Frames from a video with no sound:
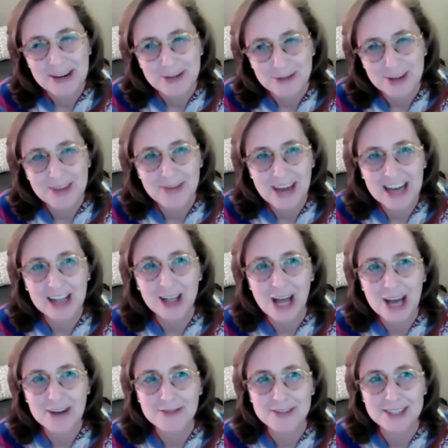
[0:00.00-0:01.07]
we have had a
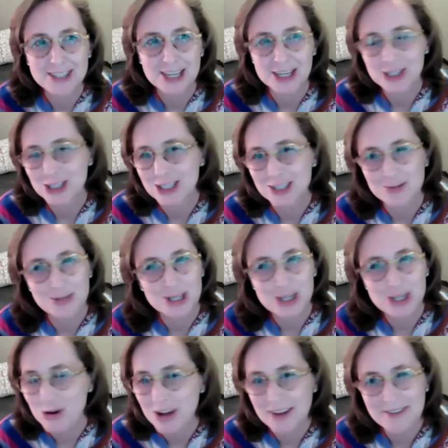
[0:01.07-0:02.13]
lot of discussions and we
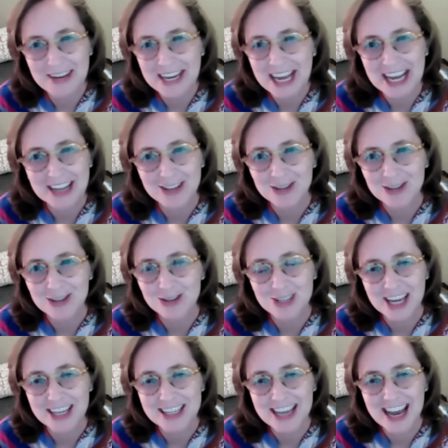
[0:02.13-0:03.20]
don't have any answers
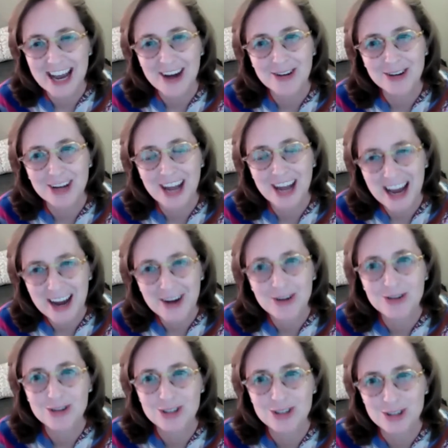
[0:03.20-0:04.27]
yet to how
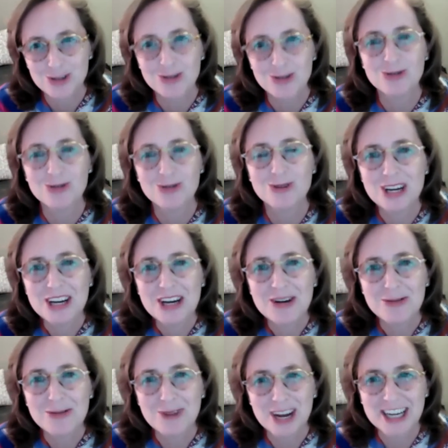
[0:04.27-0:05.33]
how to
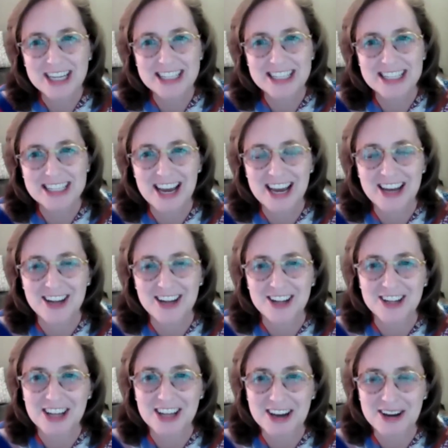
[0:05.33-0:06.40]

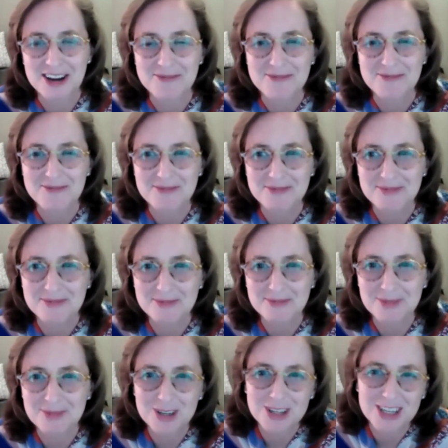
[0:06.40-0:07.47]
reconcile um,
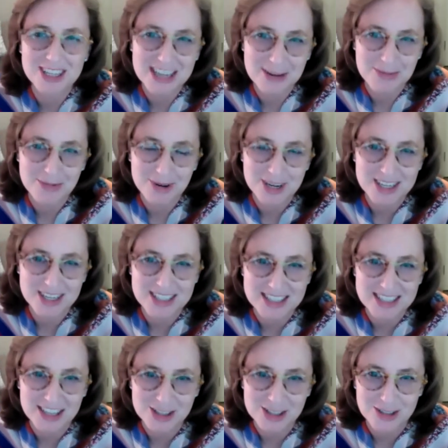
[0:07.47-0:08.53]
contemporary
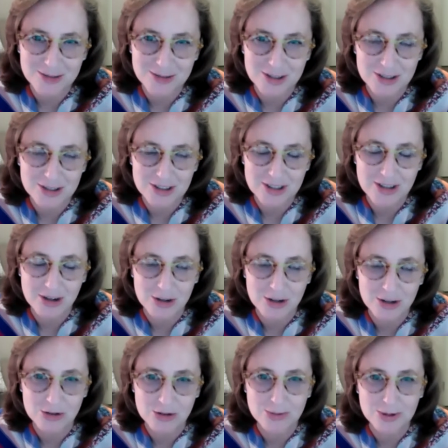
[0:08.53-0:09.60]
discussions of cu
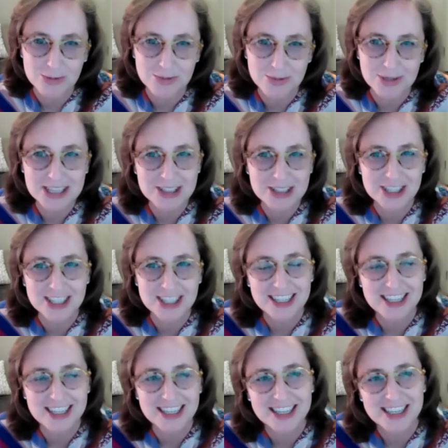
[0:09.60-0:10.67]
cultural appropriation
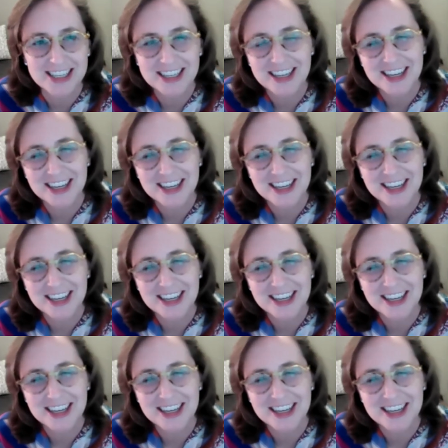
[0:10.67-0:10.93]
in